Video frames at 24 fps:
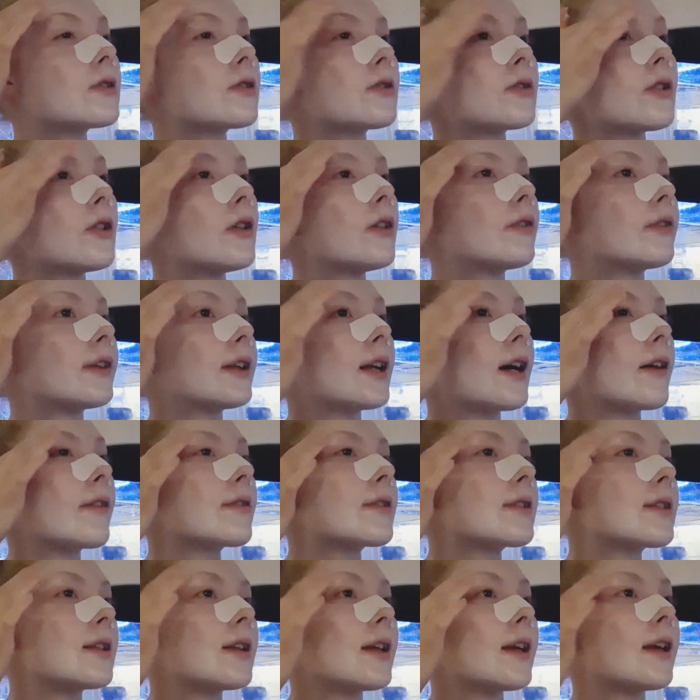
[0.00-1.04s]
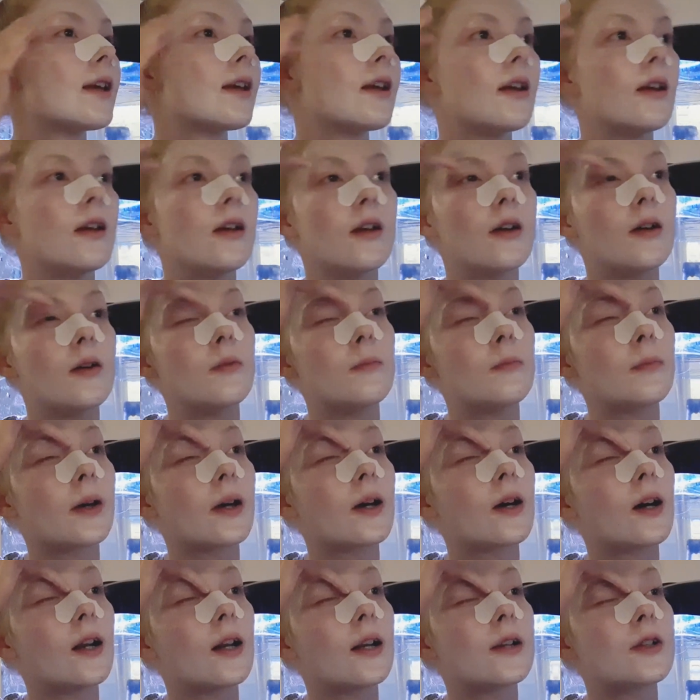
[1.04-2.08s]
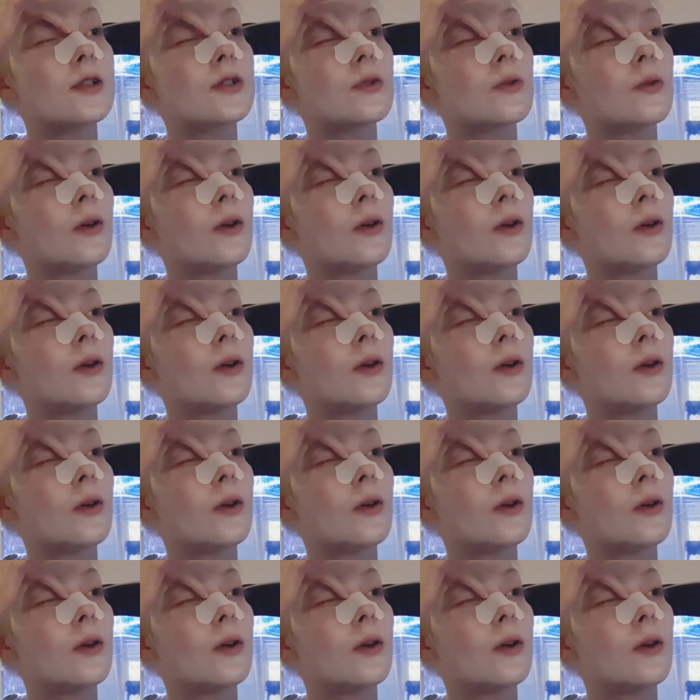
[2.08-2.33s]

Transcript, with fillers: stuff, and obviously my college